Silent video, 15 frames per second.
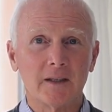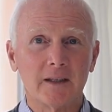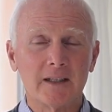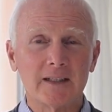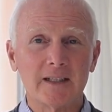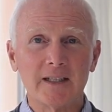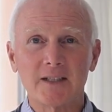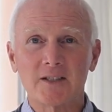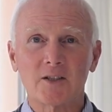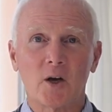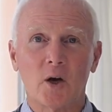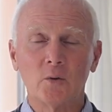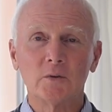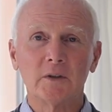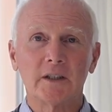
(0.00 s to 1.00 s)
it is
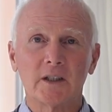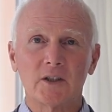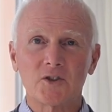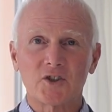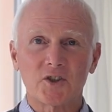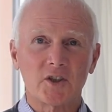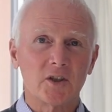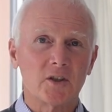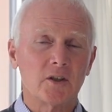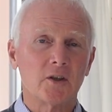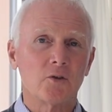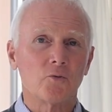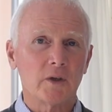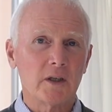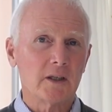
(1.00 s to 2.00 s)
only
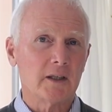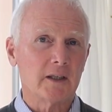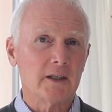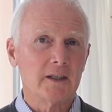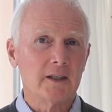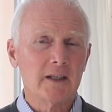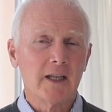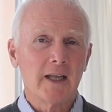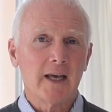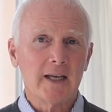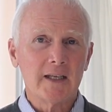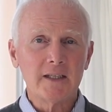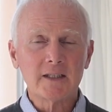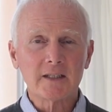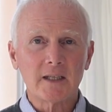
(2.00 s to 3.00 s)
concerning, really,
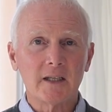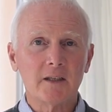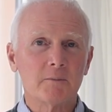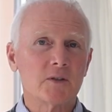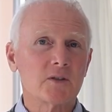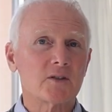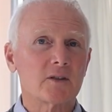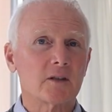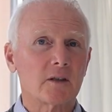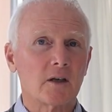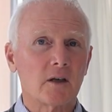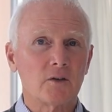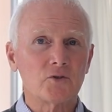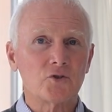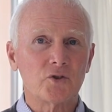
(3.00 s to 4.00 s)
any statements that
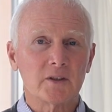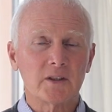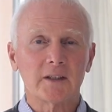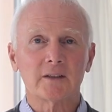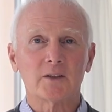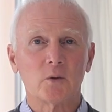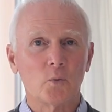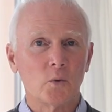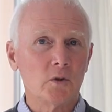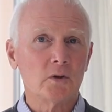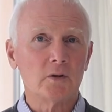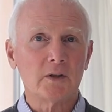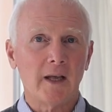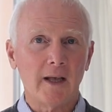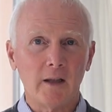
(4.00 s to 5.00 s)
contradict the
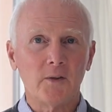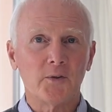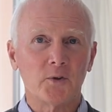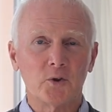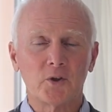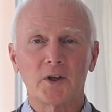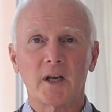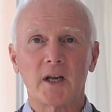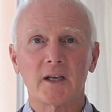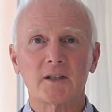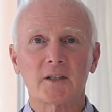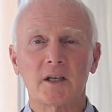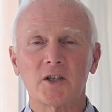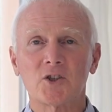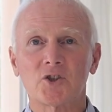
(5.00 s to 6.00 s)
World Health
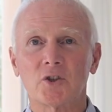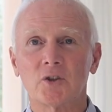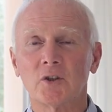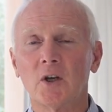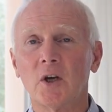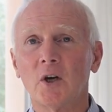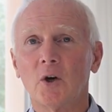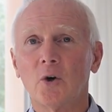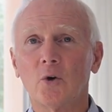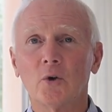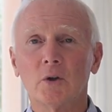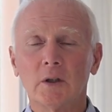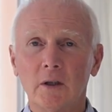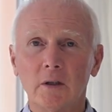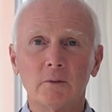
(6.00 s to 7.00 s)
Organization
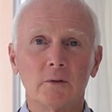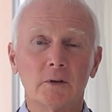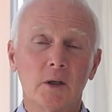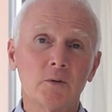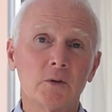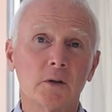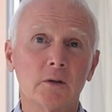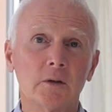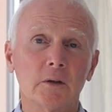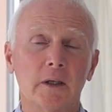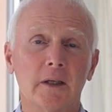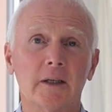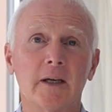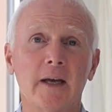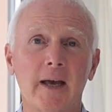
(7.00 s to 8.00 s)
or local
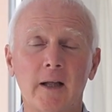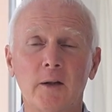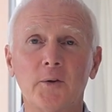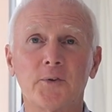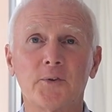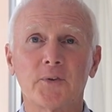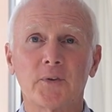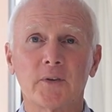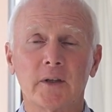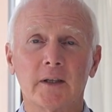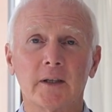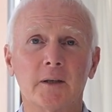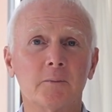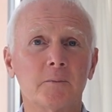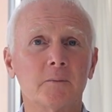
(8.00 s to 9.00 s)
health
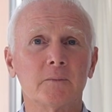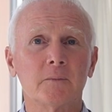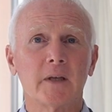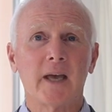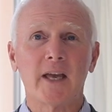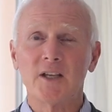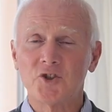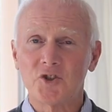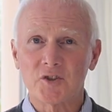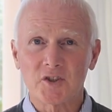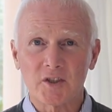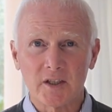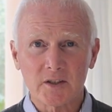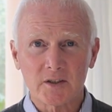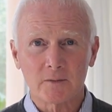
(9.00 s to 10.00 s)

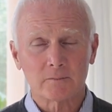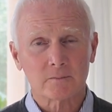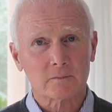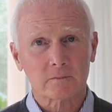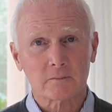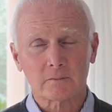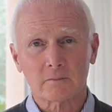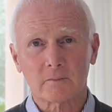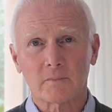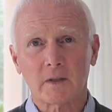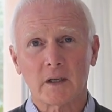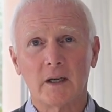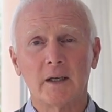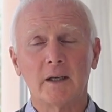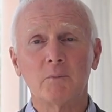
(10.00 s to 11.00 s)
agencies
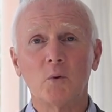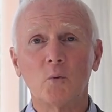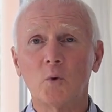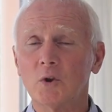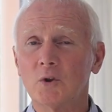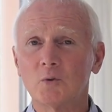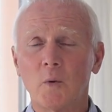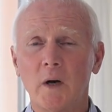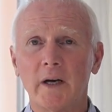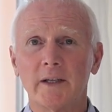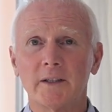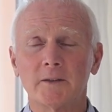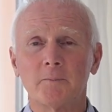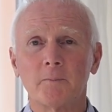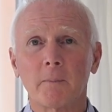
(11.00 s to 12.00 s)

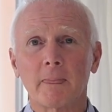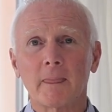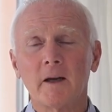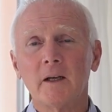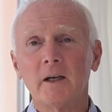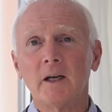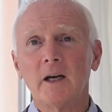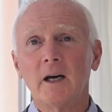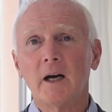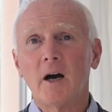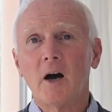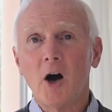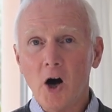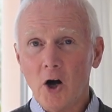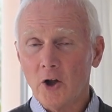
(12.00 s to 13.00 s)
worldwide
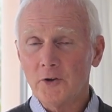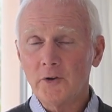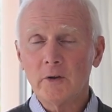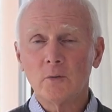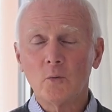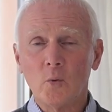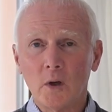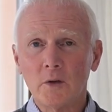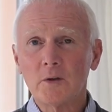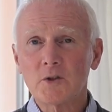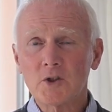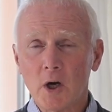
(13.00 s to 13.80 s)
on one